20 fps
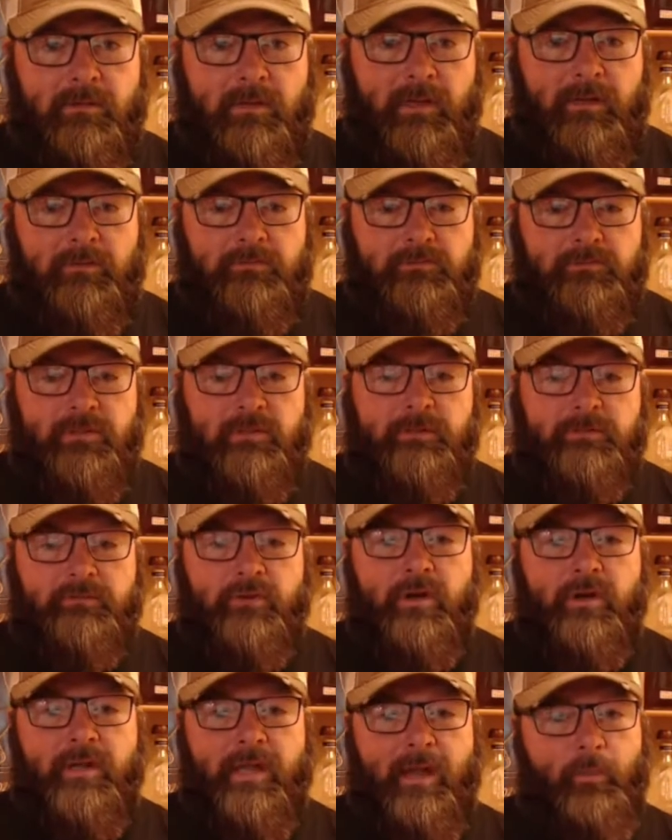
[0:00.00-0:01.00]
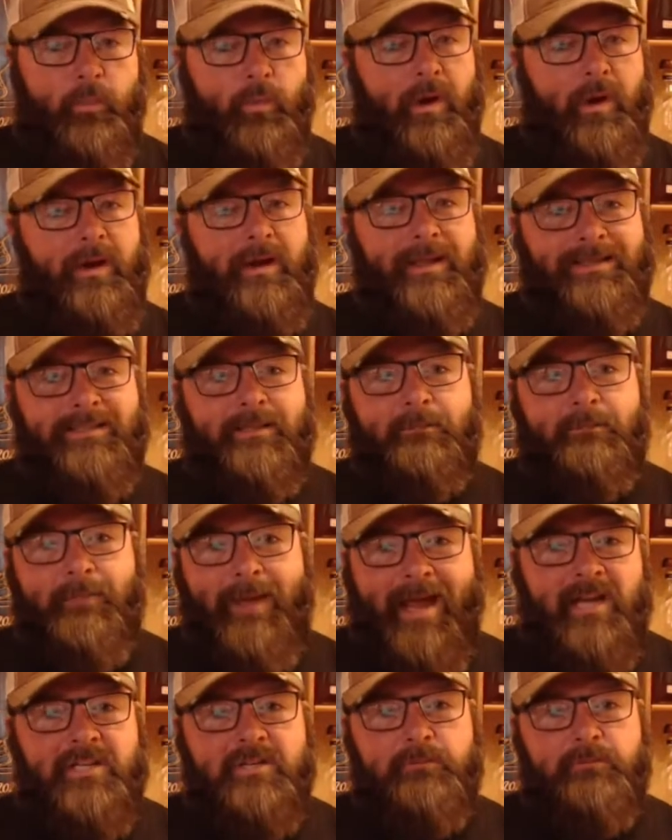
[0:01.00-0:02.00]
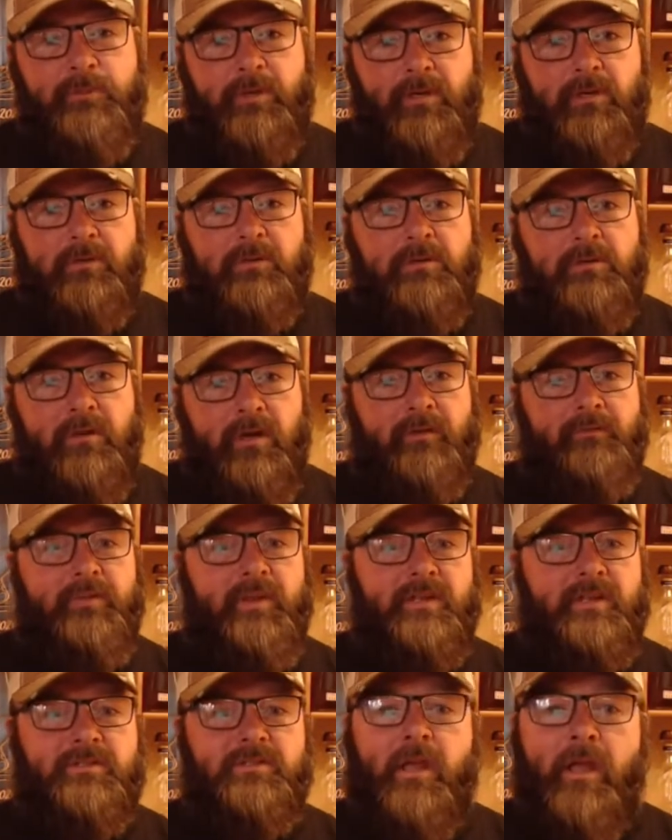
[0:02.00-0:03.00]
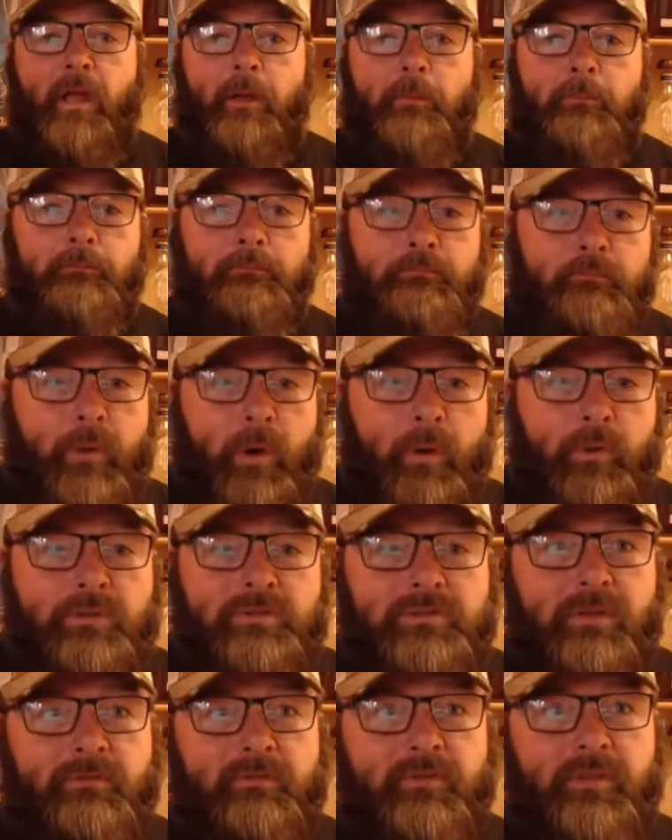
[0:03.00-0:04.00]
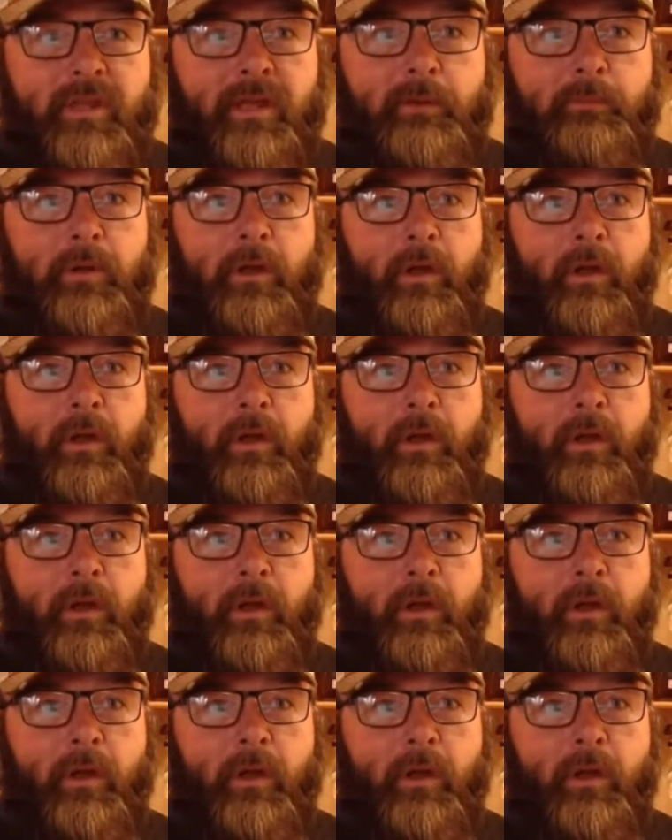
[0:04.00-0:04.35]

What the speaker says: and literally look at what is the mash bill of this. Most of them